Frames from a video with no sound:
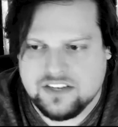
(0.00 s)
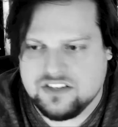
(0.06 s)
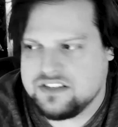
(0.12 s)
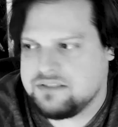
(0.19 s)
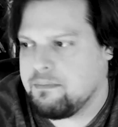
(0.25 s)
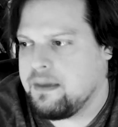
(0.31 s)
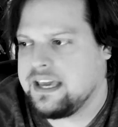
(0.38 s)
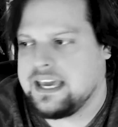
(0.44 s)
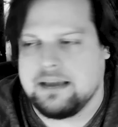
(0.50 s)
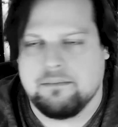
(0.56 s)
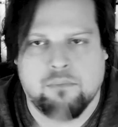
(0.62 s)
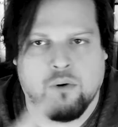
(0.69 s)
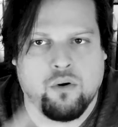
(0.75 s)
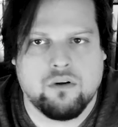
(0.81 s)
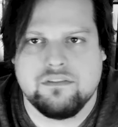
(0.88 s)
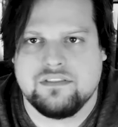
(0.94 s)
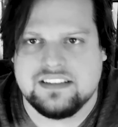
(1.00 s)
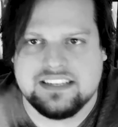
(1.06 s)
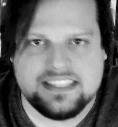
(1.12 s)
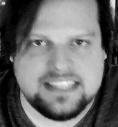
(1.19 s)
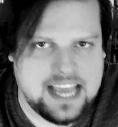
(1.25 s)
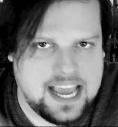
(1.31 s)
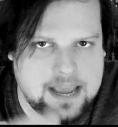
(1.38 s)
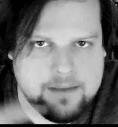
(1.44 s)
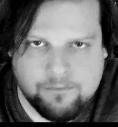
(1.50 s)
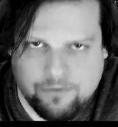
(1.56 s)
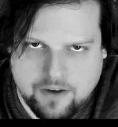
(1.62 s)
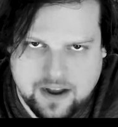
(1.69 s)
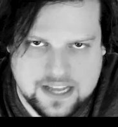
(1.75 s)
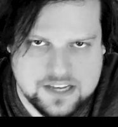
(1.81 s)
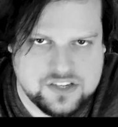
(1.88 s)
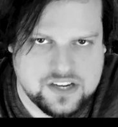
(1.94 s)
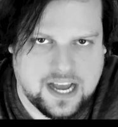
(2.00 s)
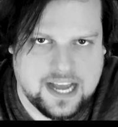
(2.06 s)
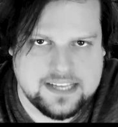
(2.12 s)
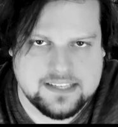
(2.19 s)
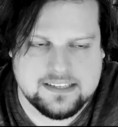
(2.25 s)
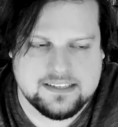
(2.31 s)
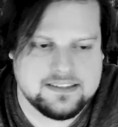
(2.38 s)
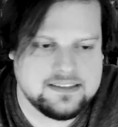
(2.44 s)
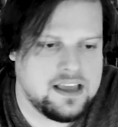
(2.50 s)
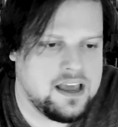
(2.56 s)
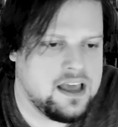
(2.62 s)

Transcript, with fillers: just making more of the same franchises.